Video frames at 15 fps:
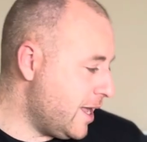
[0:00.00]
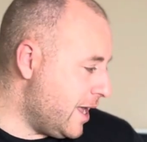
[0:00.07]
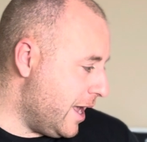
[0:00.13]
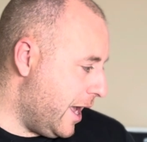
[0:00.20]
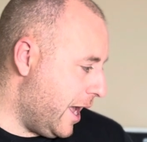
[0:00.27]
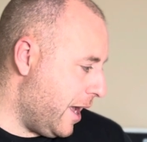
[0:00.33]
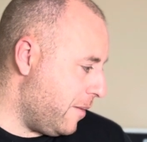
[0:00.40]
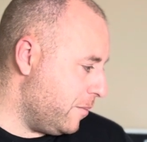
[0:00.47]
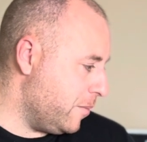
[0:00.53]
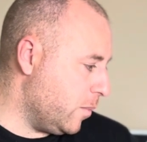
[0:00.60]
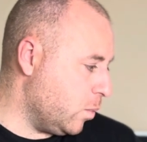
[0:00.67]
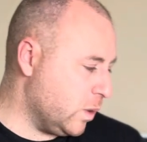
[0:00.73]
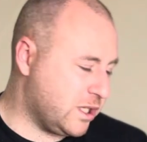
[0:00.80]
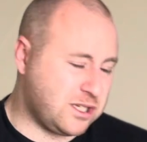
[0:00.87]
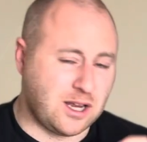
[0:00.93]

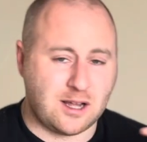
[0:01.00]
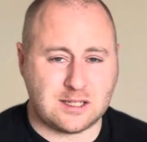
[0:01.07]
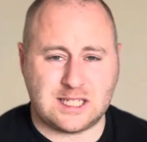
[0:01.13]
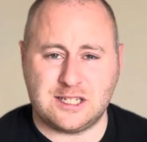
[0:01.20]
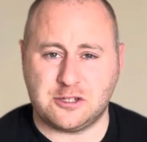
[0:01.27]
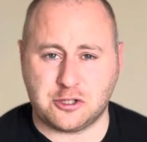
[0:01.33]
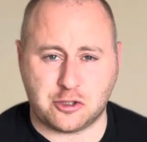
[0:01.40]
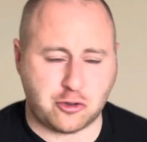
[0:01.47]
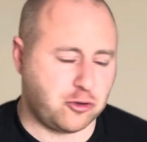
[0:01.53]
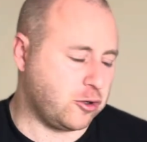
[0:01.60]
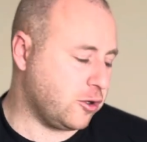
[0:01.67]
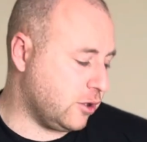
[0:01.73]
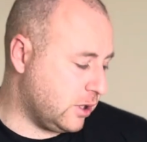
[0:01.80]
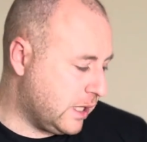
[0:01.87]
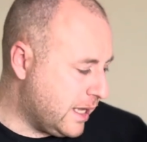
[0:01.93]
We're starting to
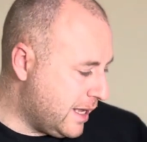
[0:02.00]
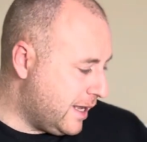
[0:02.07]
struggle.